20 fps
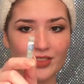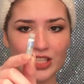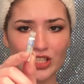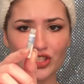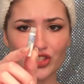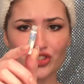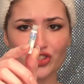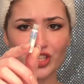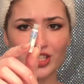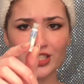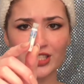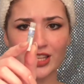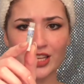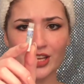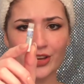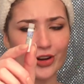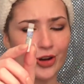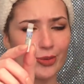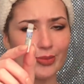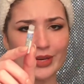This is just
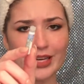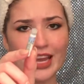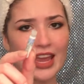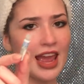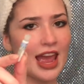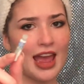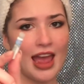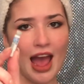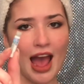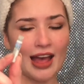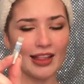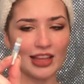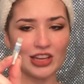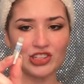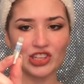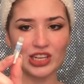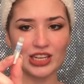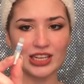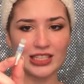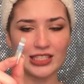the Urban Decay
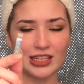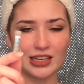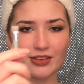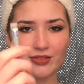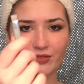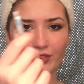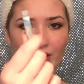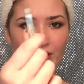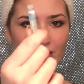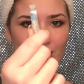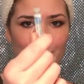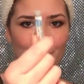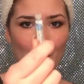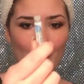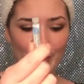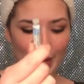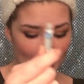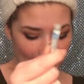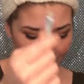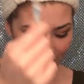eyelash adhesive, very
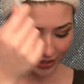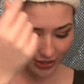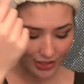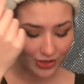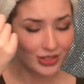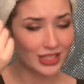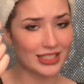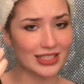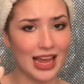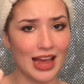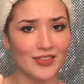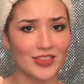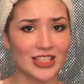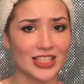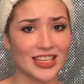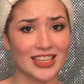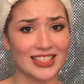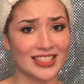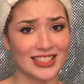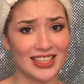small bottle, so this
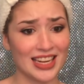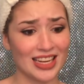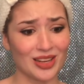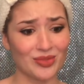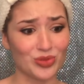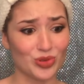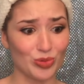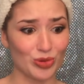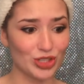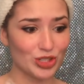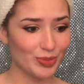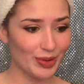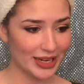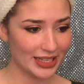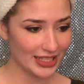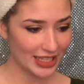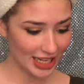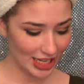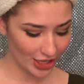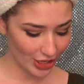obviously doesn't take up too much
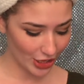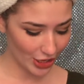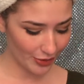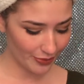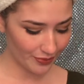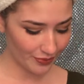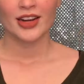space either.